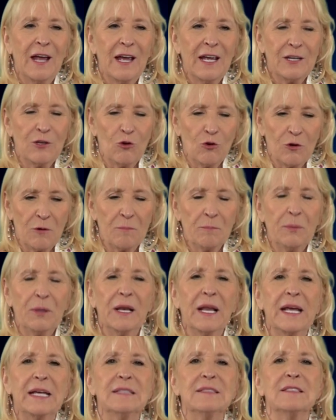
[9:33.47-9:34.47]
you're in
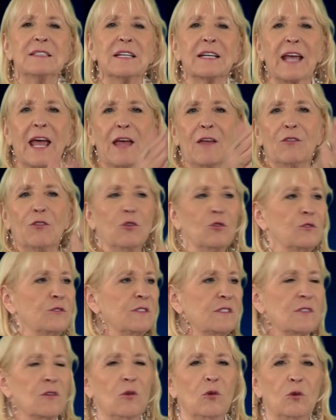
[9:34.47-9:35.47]
place to get those
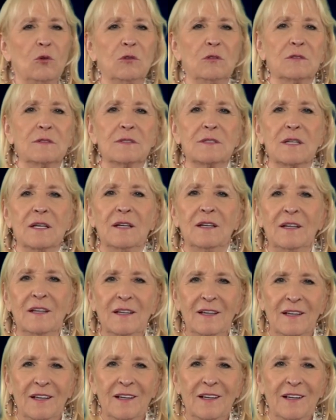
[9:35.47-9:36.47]
souls.
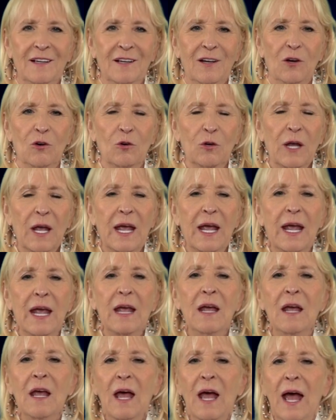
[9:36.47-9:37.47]

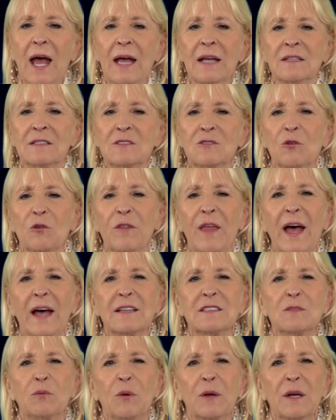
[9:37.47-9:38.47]
Okay? And so
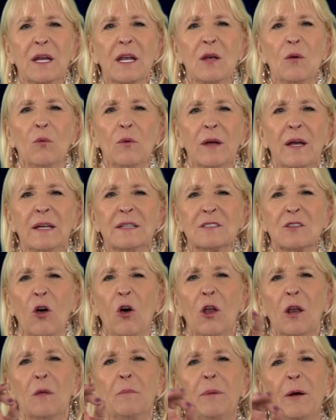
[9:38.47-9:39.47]
that's what it's
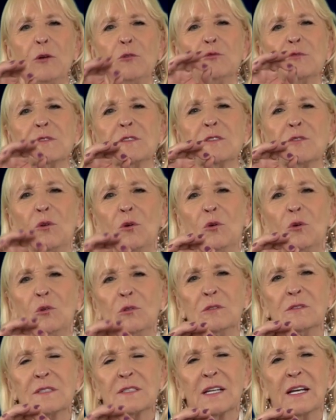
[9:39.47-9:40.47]
all about,
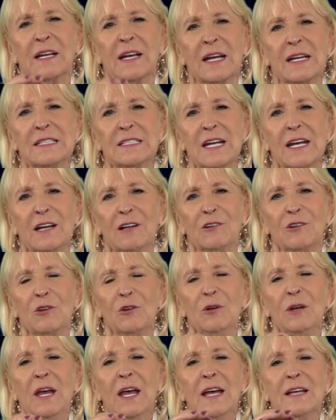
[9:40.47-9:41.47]
souls, can I tell
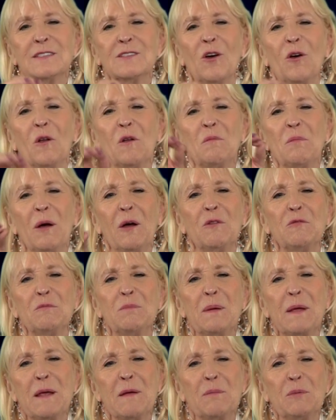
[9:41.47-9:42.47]
you? It's all about
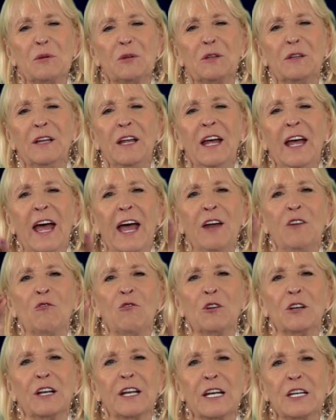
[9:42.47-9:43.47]
people and
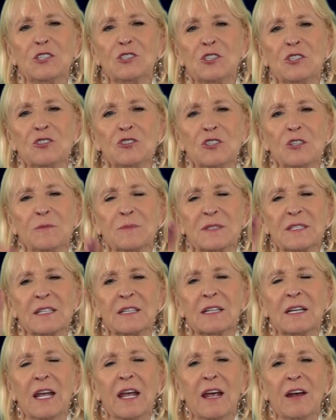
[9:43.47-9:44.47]
relationships
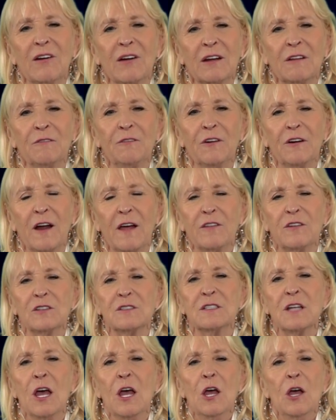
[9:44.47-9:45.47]
and caring for others.